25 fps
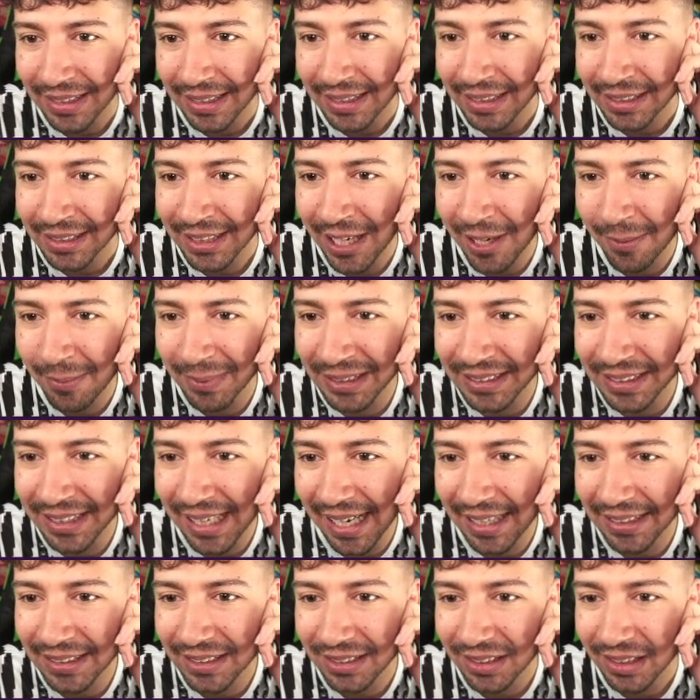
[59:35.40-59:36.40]
Jeremy
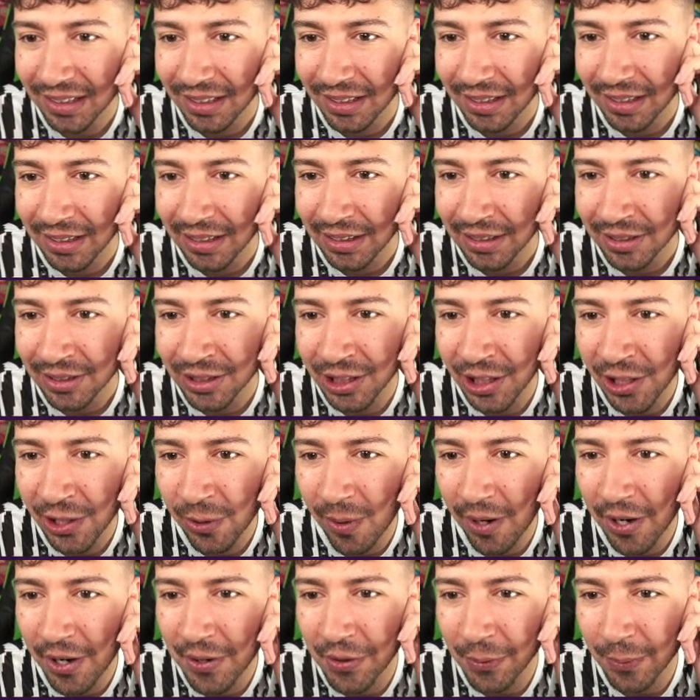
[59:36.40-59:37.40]
says
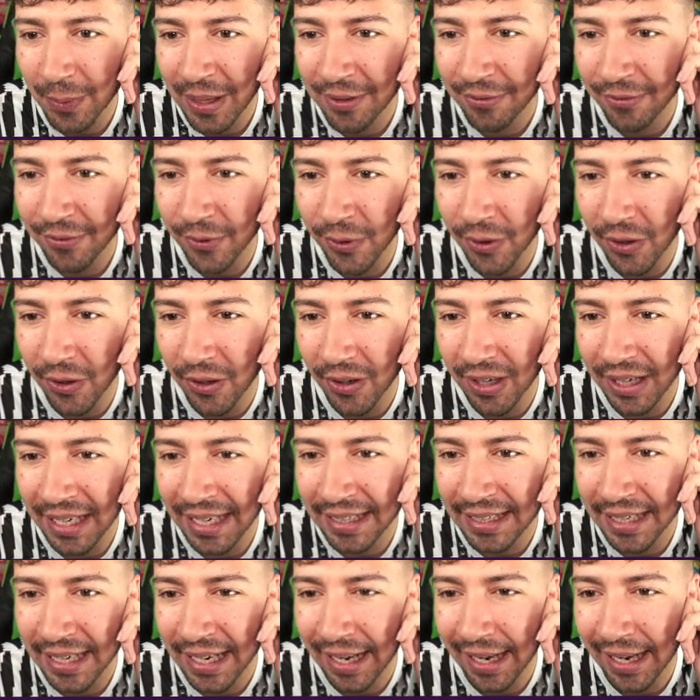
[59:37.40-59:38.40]
2034
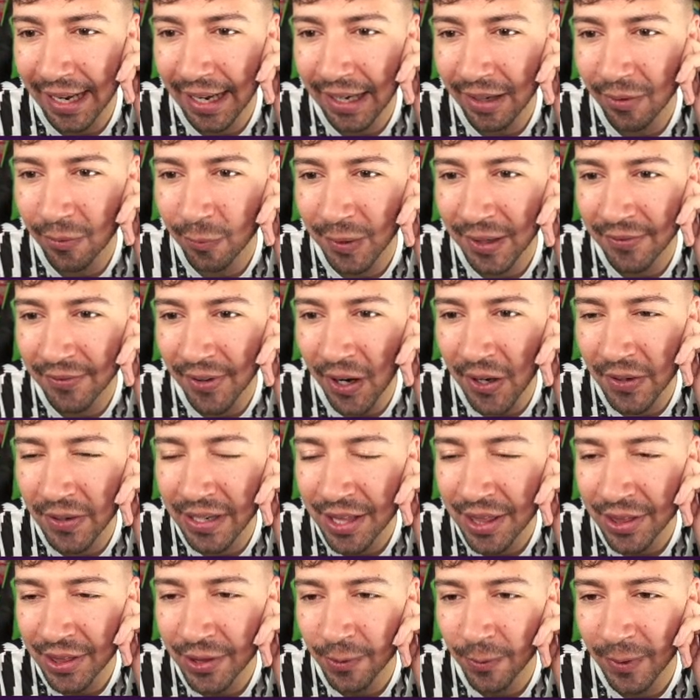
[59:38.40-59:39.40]
in here with only
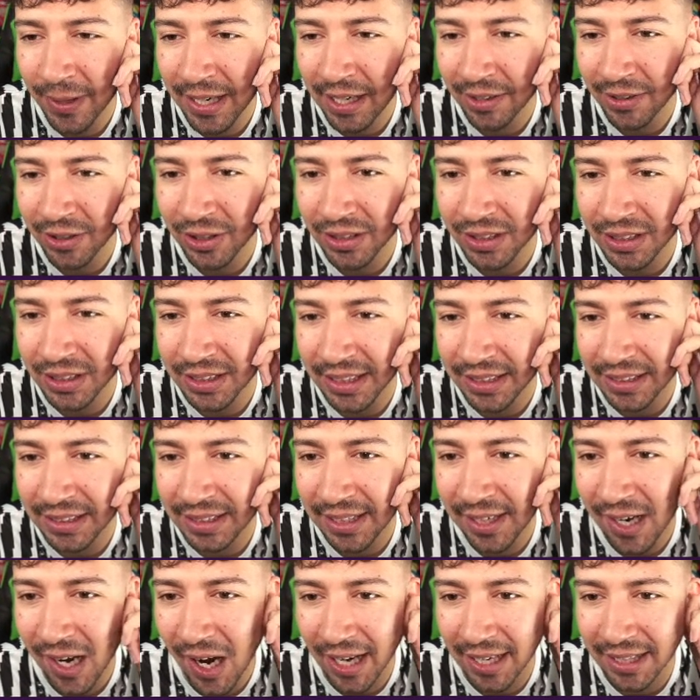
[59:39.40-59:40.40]
360
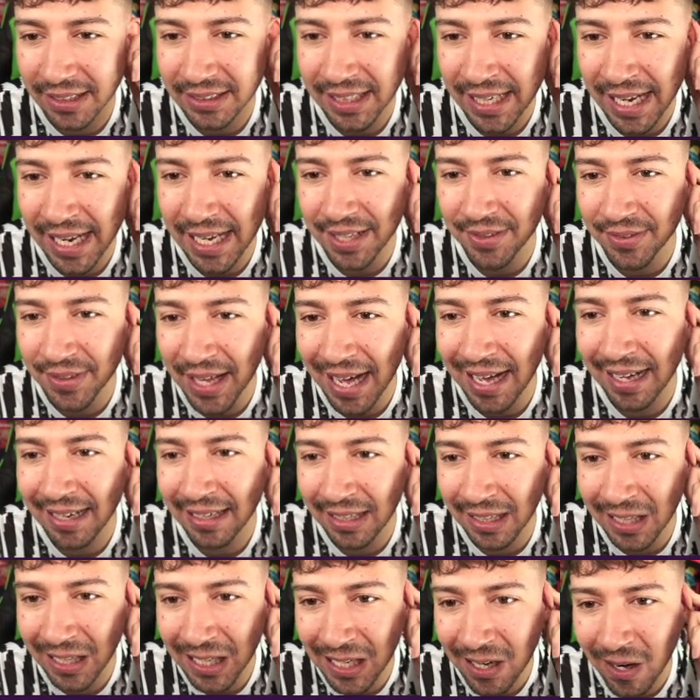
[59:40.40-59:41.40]
likes. Hit that
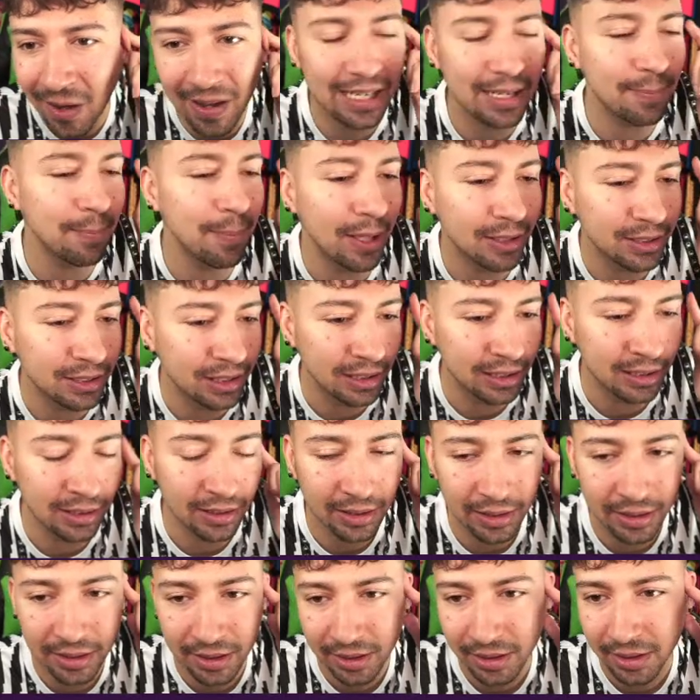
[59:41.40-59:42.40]
like button.
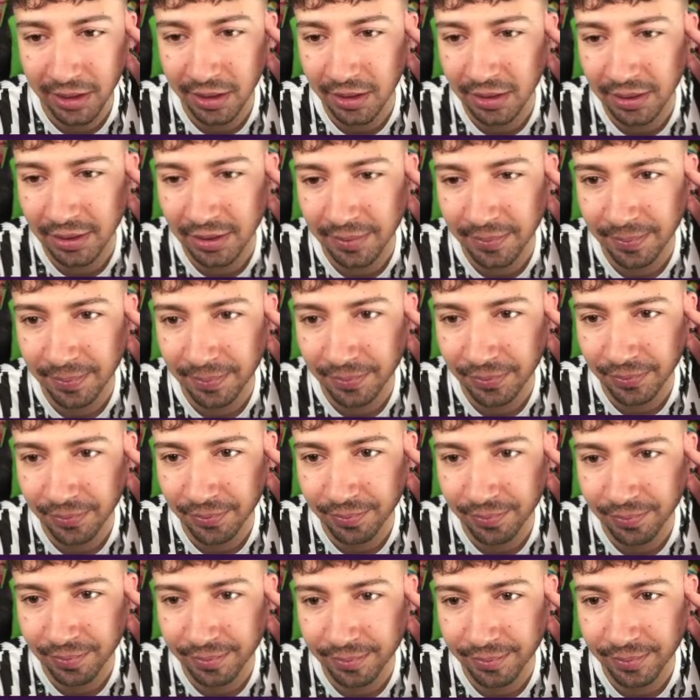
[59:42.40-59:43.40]

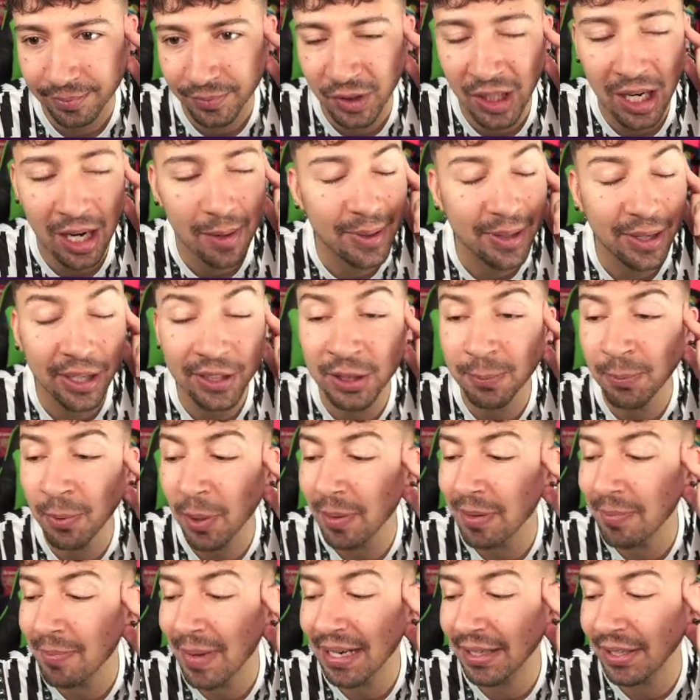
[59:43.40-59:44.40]
Jeremy, I should
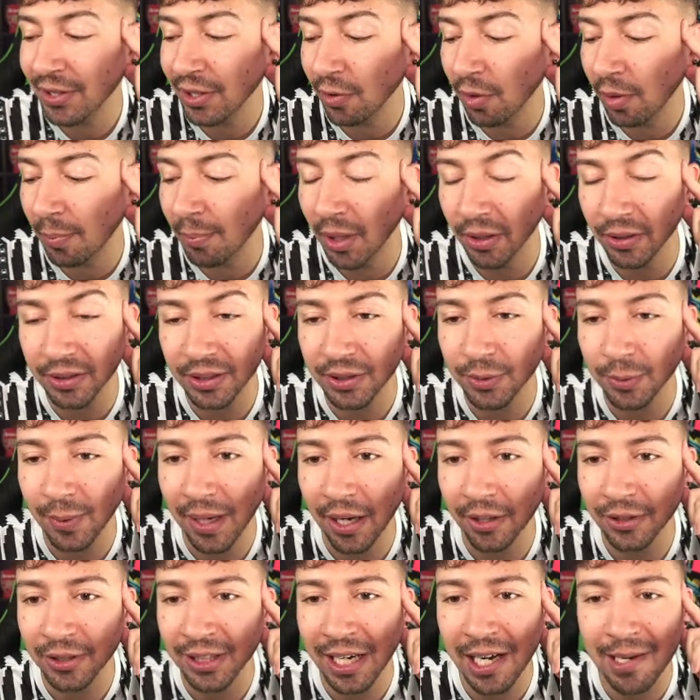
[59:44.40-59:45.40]
probably make you a mod as
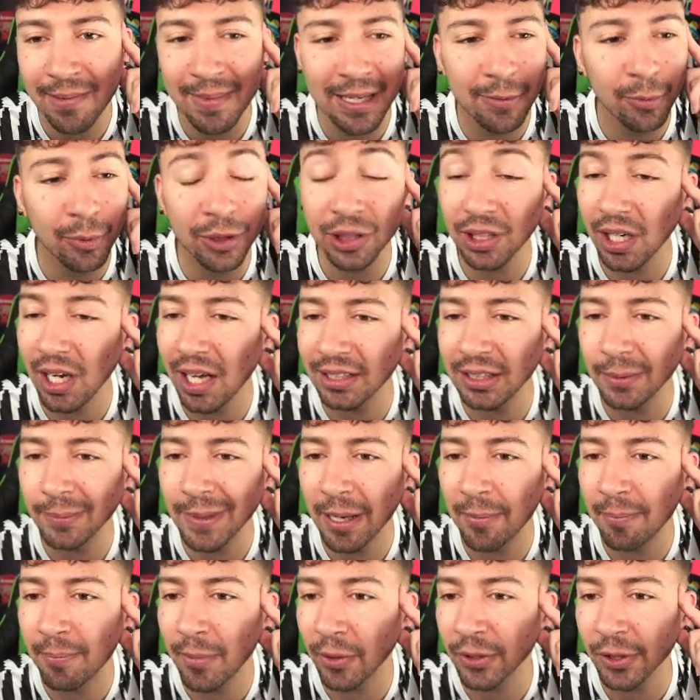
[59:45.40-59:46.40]
well. Jeremy, would you like to be
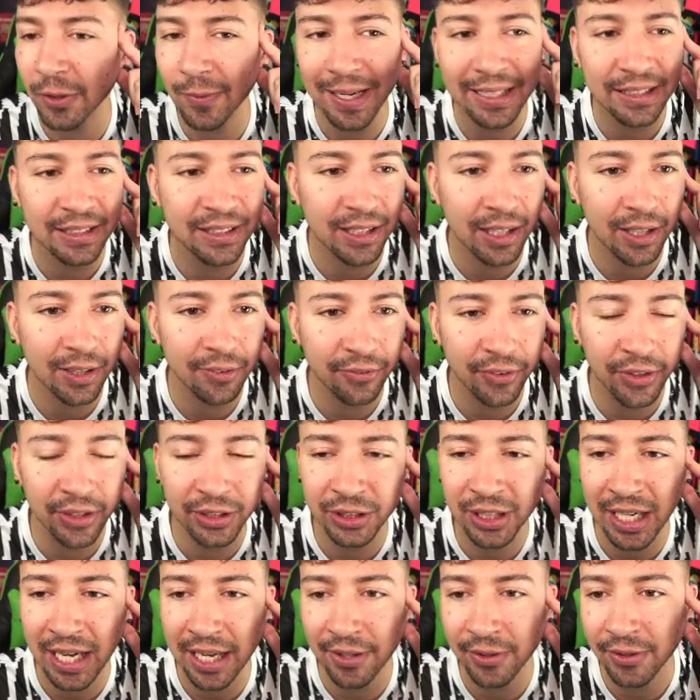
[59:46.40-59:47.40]
a moderator for the
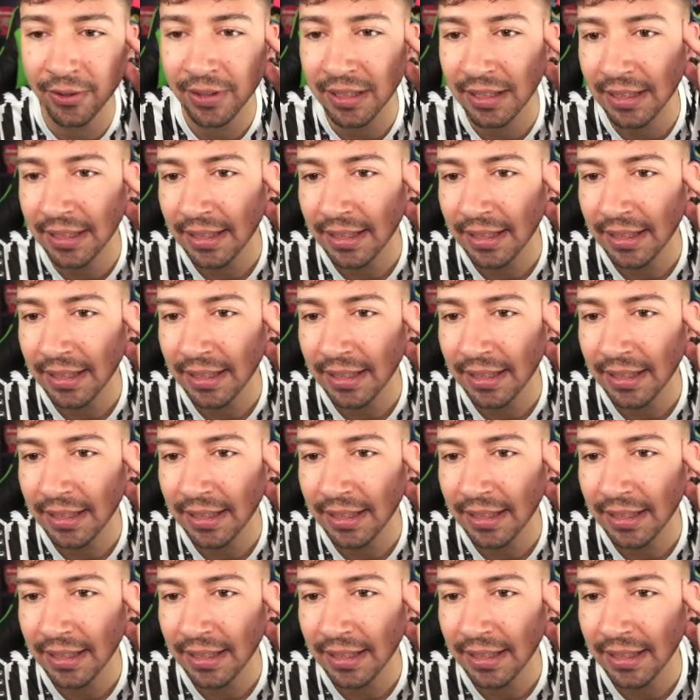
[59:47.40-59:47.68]
channel?